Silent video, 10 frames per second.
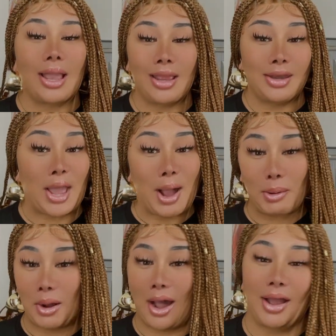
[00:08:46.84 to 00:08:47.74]
And now
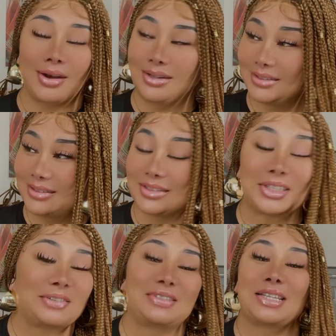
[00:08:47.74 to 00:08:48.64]
God
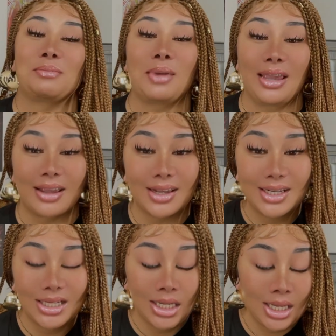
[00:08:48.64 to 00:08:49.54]
lives in me.
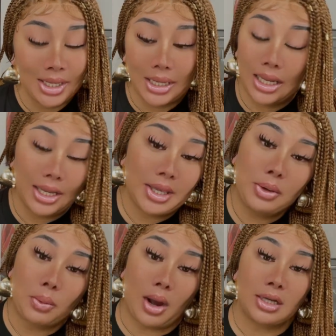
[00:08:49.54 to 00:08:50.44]
He
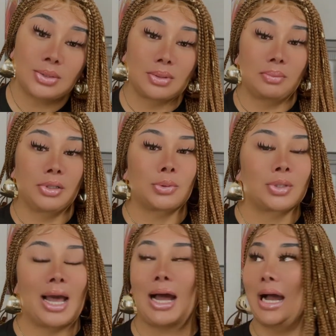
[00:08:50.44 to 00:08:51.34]
walks with me through the
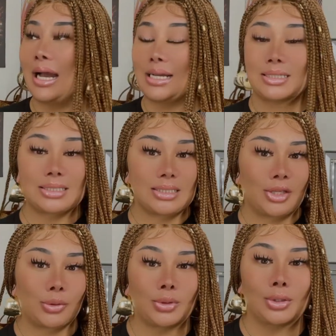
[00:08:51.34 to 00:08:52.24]
highs
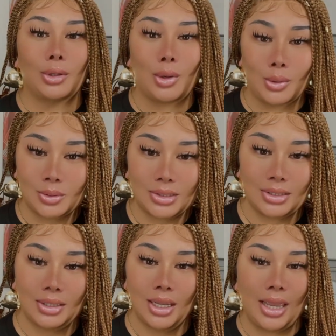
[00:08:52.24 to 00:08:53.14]
and through the lows.
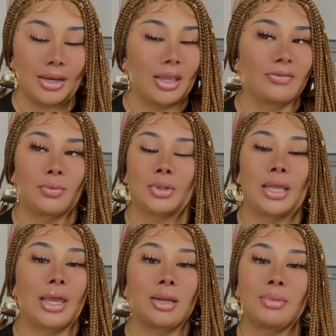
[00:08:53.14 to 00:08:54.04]
And even when
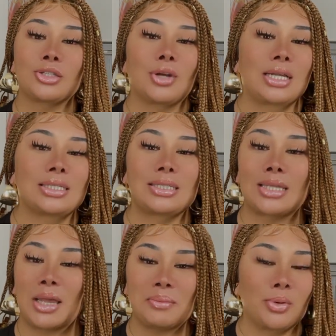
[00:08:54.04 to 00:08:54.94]
the enemy tries to
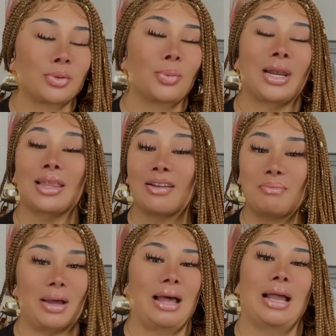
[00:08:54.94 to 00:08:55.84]
tempt me with what I
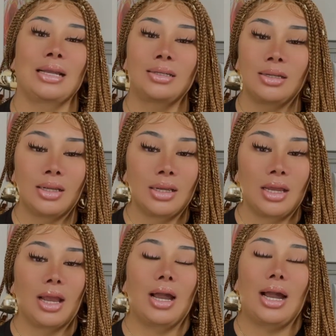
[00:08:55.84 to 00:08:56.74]
left behind,
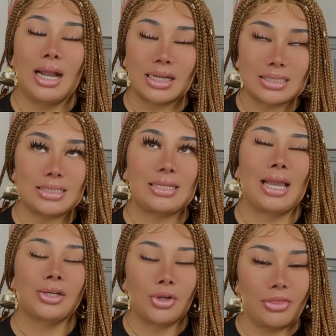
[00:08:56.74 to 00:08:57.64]
I could
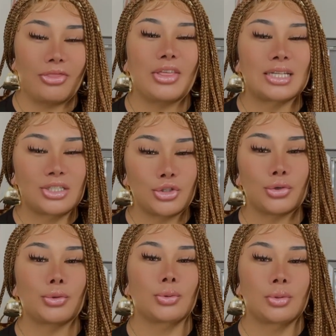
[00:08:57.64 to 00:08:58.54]
stand on this
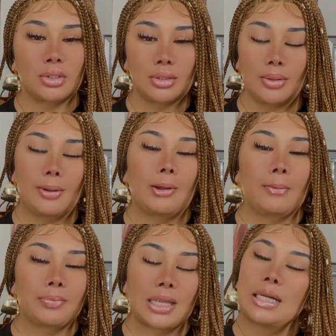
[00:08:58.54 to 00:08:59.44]
truth,
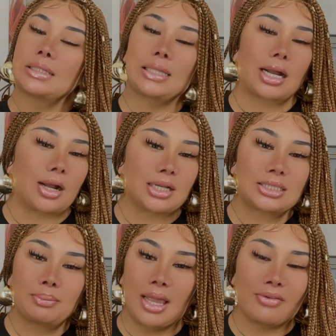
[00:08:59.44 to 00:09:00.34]
that God's
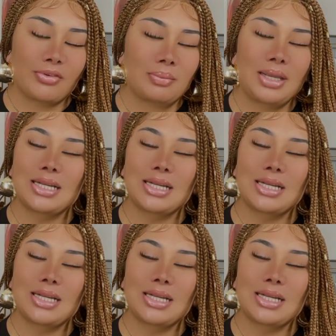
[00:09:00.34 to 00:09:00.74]
plan for me